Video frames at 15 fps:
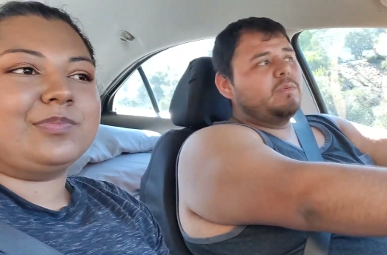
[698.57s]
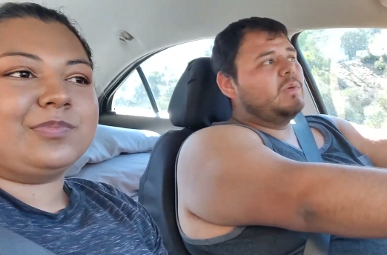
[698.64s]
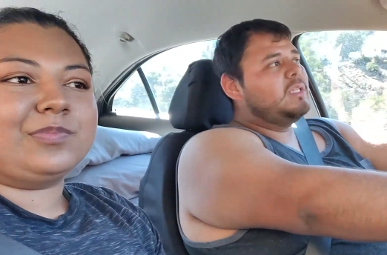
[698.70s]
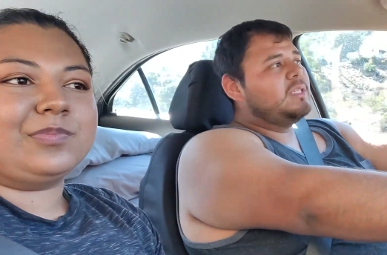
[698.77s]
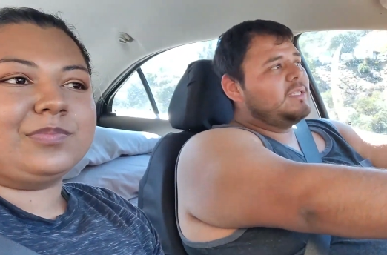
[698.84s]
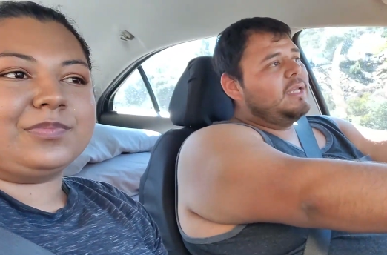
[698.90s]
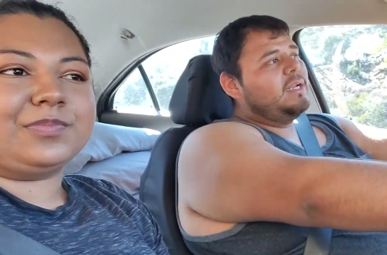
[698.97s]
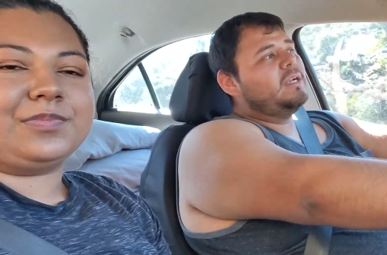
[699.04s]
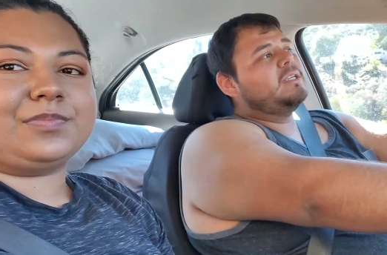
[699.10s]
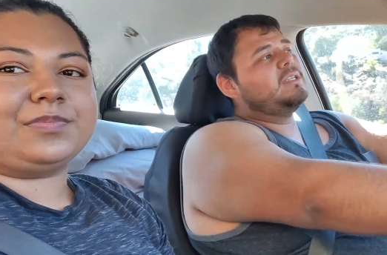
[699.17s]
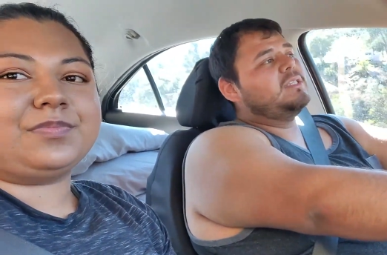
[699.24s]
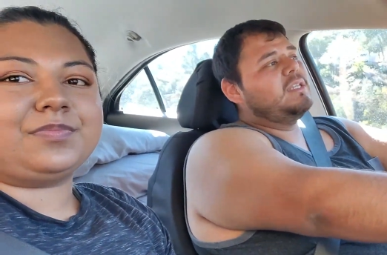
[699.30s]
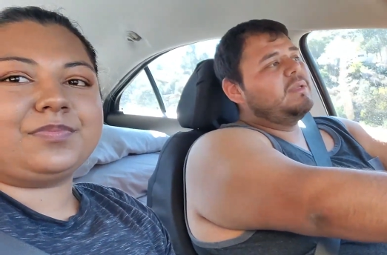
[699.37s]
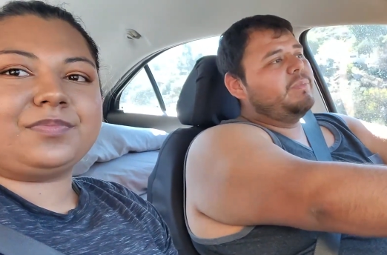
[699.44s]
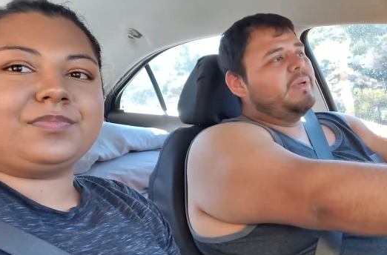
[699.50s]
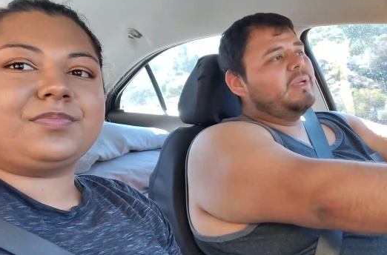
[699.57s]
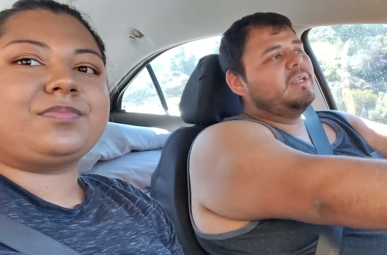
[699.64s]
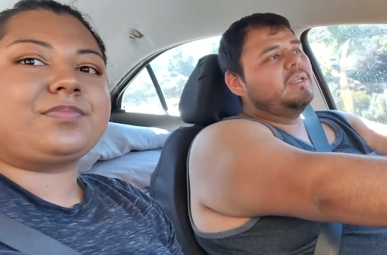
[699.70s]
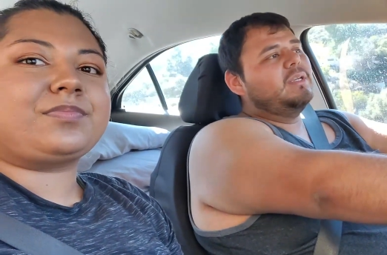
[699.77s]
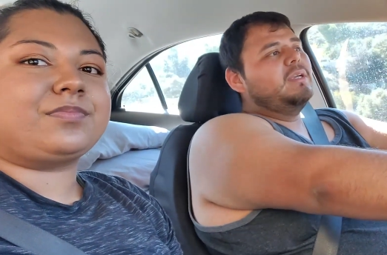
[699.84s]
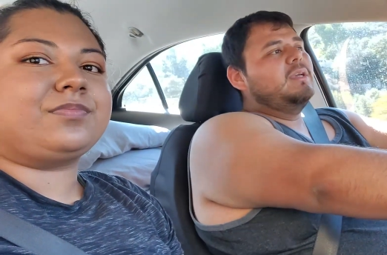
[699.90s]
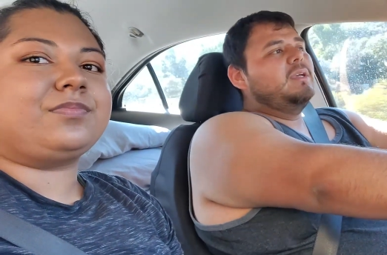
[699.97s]
Speaker 1: We decided to sleep in,
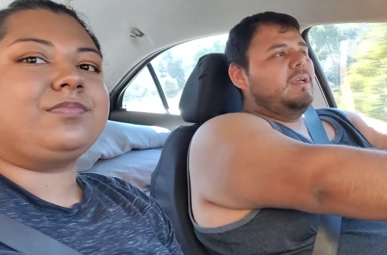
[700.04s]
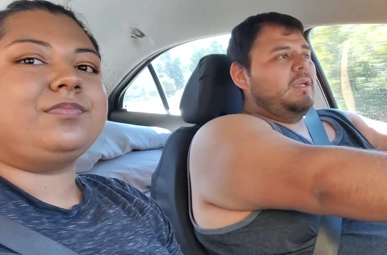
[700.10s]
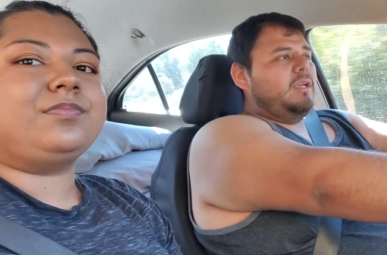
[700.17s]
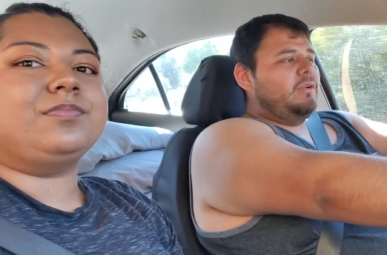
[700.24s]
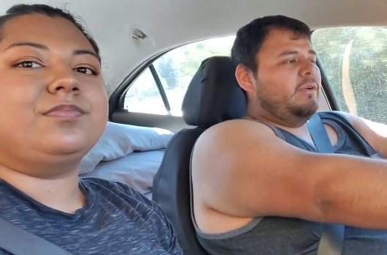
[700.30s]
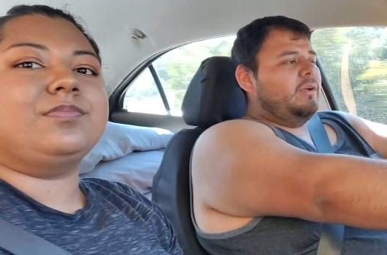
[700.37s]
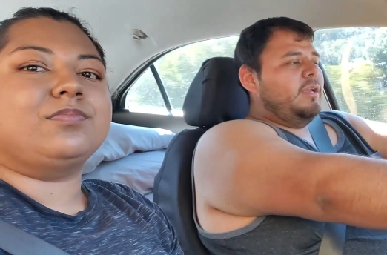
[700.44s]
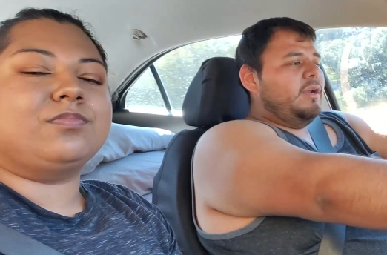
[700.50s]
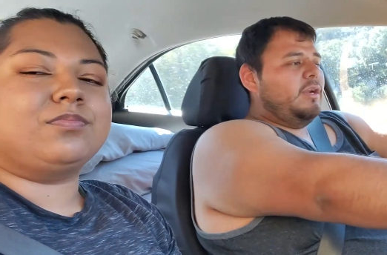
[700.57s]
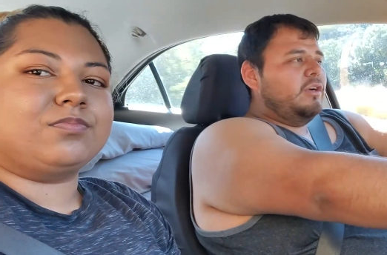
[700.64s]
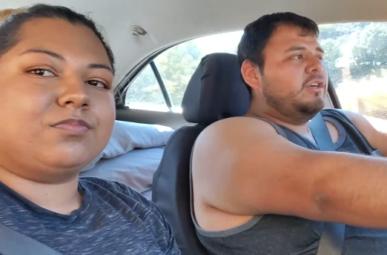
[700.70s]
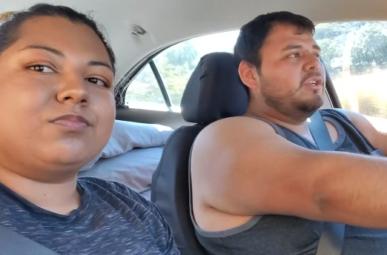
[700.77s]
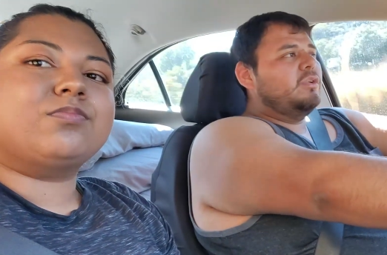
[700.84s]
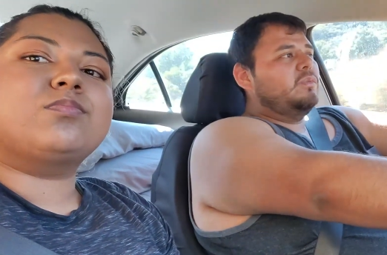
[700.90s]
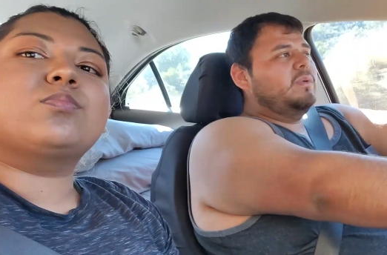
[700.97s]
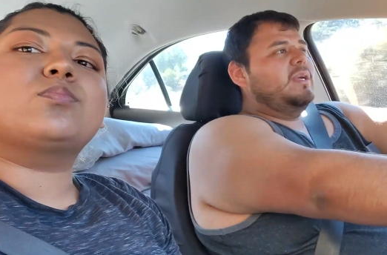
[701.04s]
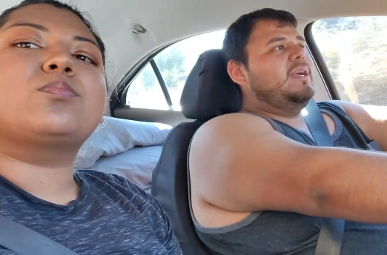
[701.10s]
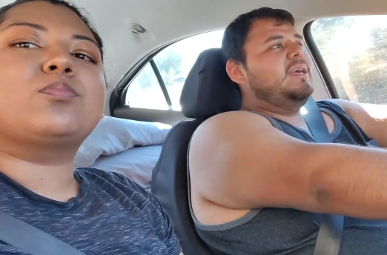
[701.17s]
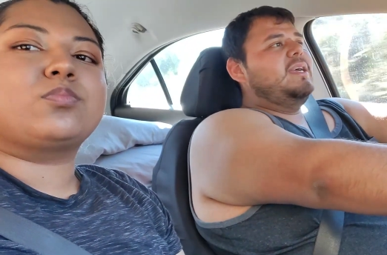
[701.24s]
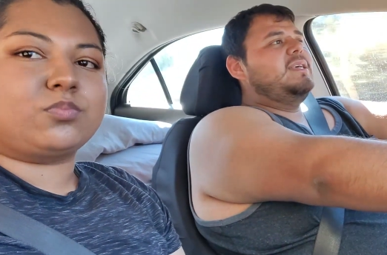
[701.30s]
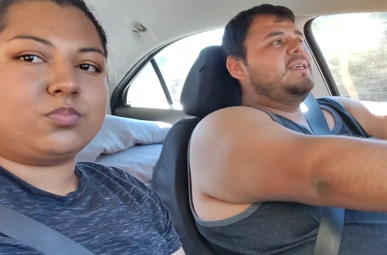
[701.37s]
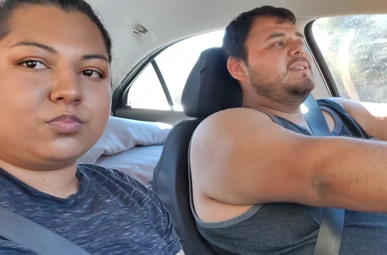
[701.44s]
you know, and get a good
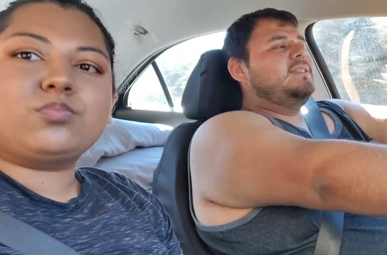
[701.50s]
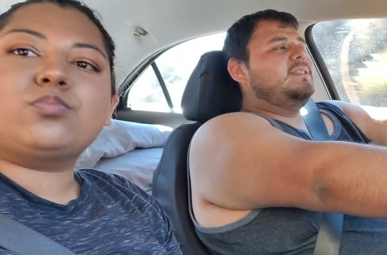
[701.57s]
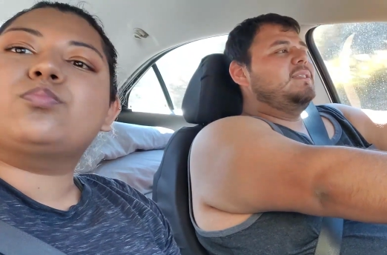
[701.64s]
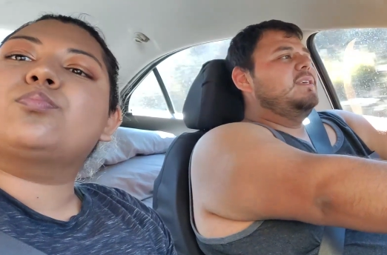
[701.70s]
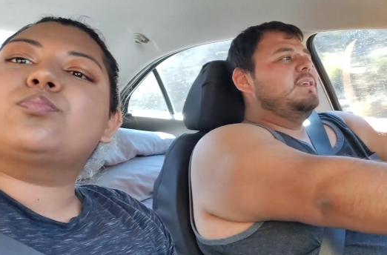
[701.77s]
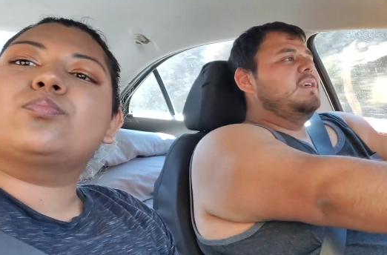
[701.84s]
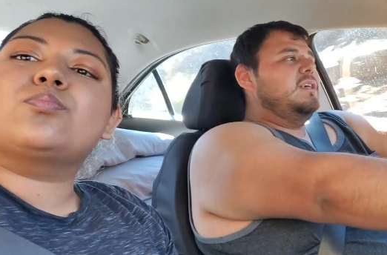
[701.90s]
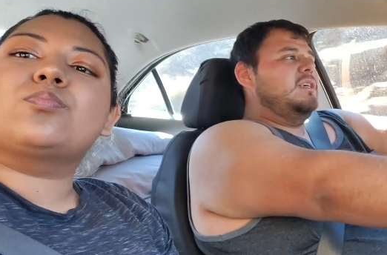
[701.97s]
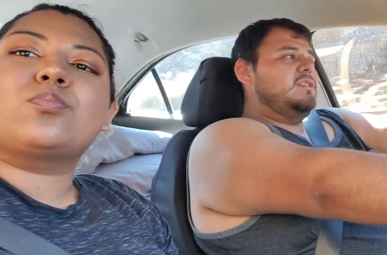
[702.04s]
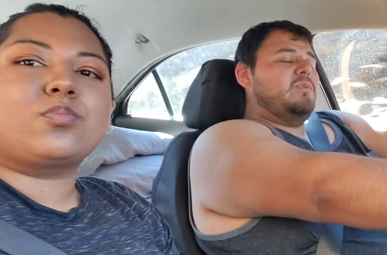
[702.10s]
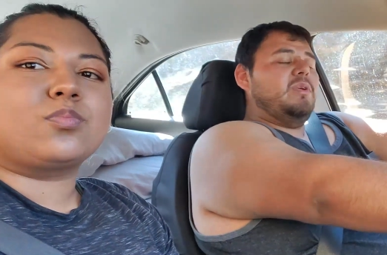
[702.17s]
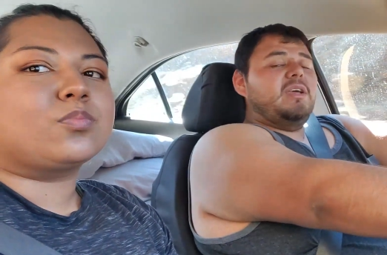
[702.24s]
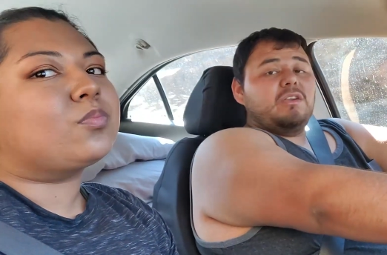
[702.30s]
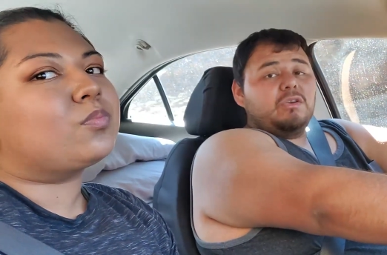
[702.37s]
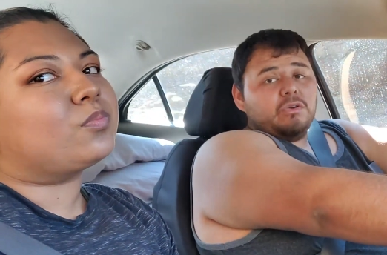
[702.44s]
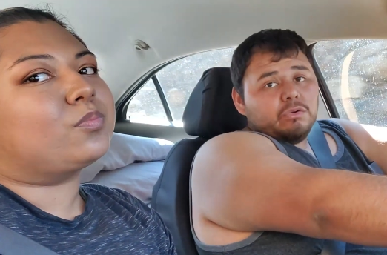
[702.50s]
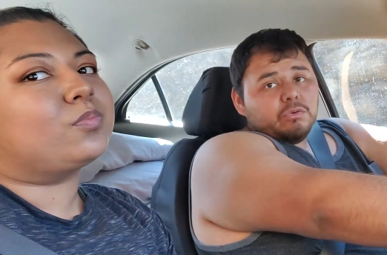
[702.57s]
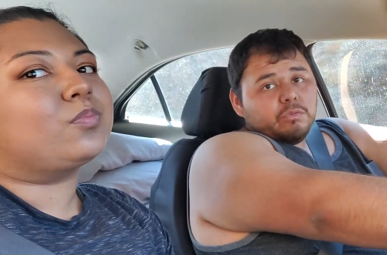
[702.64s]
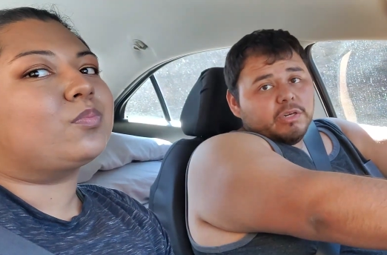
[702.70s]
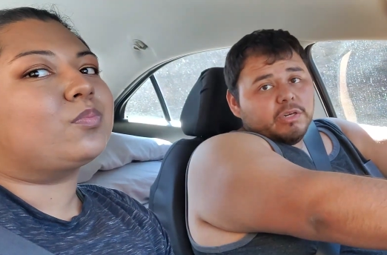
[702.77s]
rest because we got to go to